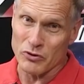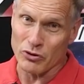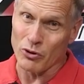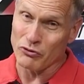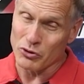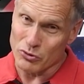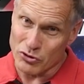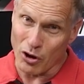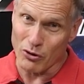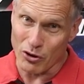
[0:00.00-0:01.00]
So if you
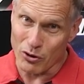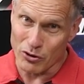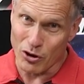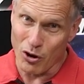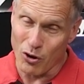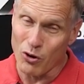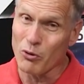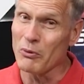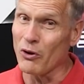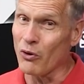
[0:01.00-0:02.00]
don't own a
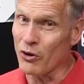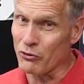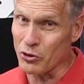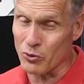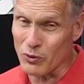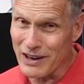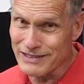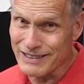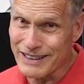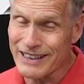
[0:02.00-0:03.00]
home or if you're
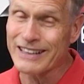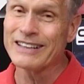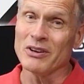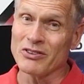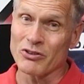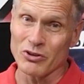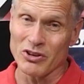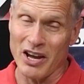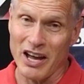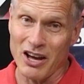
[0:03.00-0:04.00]
renting, it's good
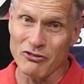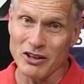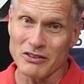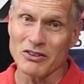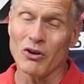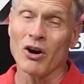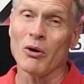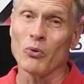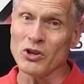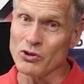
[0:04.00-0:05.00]
to have it. Uh,
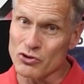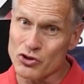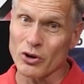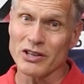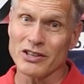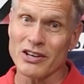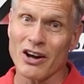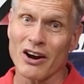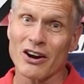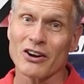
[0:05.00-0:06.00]
when you join the
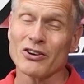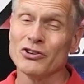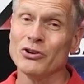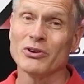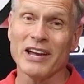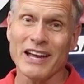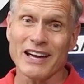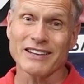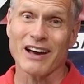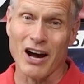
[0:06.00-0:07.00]
NAR, you
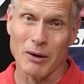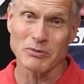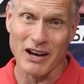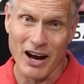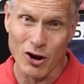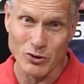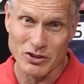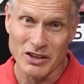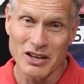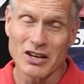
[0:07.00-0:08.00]
can't opt out.
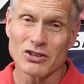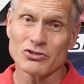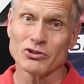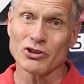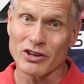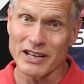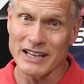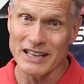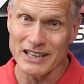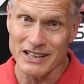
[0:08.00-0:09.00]
So you're going to get it